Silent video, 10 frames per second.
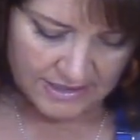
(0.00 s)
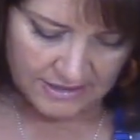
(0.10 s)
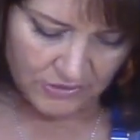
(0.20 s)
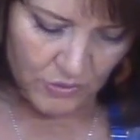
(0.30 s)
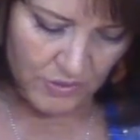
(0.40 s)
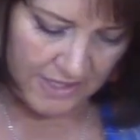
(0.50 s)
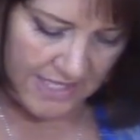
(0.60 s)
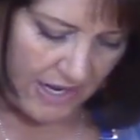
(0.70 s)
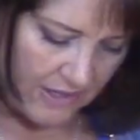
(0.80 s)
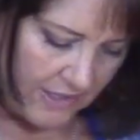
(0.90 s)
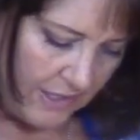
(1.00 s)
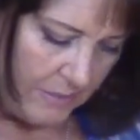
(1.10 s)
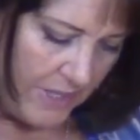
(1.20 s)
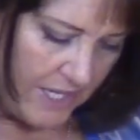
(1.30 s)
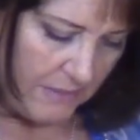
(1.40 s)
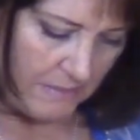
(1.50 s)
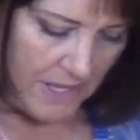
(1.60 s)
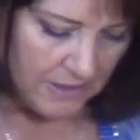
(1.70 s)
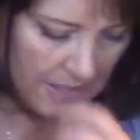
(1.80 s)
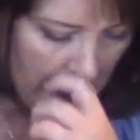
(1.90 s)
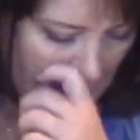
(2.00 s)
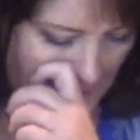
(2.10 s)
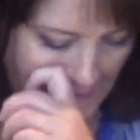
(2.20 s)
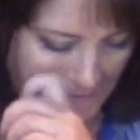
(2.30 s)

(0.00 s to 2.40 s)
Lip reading: I'll cool it down a little bit and melt that.